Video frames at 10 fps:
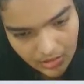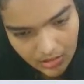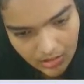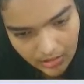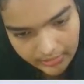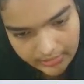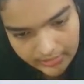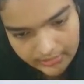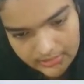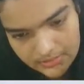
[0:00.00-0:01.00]
until
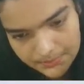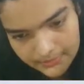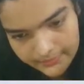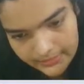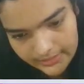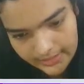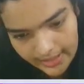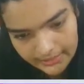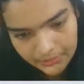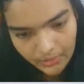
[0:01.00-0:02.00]
it is perfectly
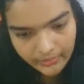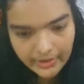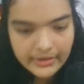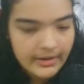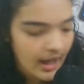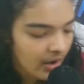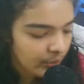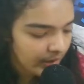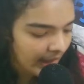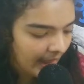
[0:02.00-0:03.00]
aligned. Alright, now
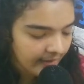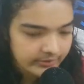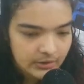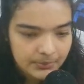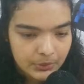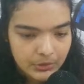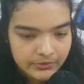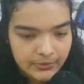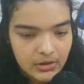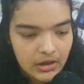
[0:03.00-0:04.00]
we have a
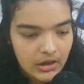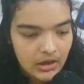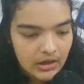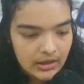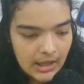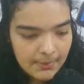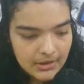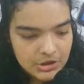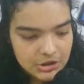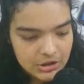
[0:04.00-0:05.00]
beautiful
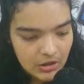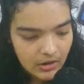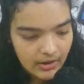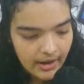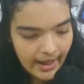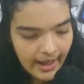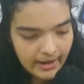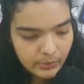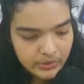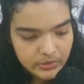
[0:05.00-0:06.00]
image
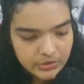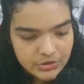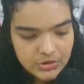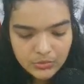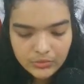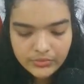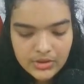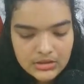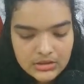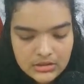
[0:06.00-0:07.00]
and we're going to remove
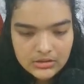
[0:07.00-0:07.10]
this